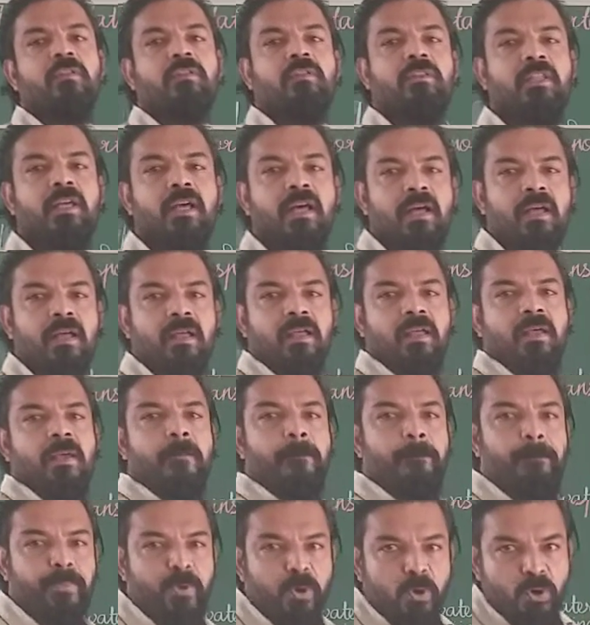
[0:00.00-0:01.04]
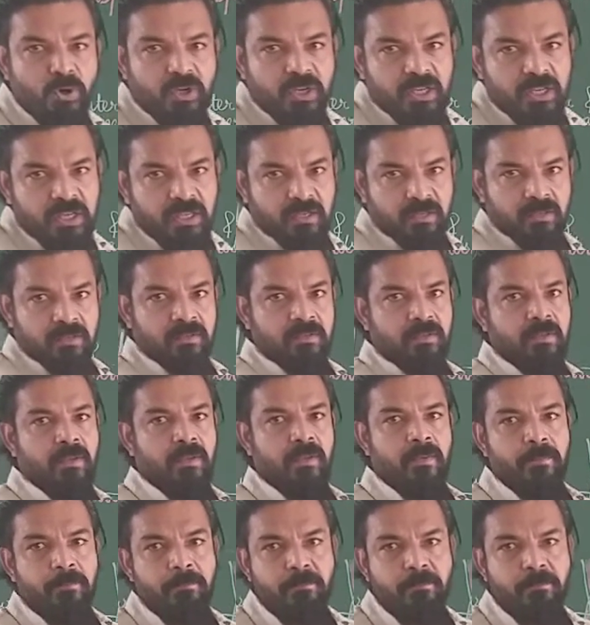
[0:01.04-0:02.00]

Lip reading: The protein,